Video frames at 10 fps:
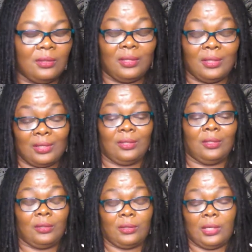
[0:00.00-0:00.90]

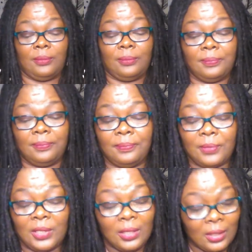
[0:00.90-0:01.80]
sister, and
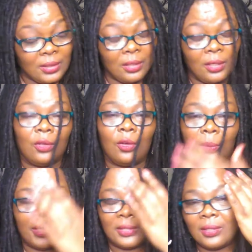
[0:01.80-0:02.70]
it's an
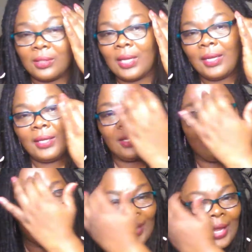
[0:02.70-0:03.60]
Ethiopian sister, I didn't get
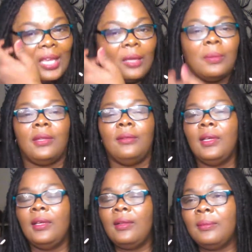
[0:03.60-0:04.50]
her name, and
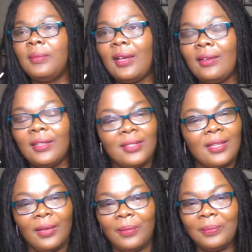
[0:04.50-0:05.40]
I'm not going to
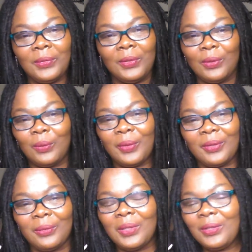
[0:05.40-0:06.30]
say, where,
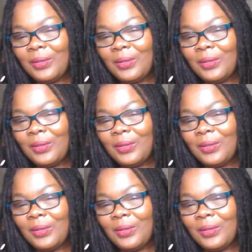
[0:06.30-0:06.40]
well,